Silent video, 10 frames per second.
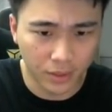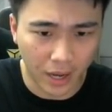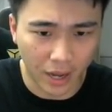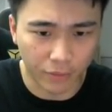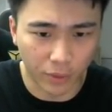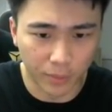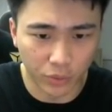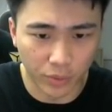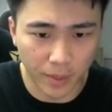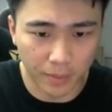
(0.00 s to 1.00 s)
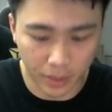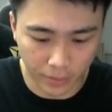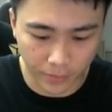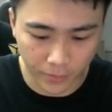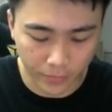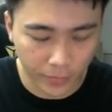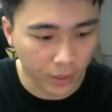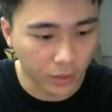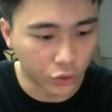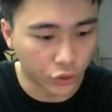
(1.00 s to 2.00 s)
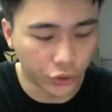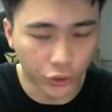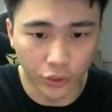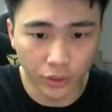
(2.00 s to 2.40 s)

hard for me to remember. Shun,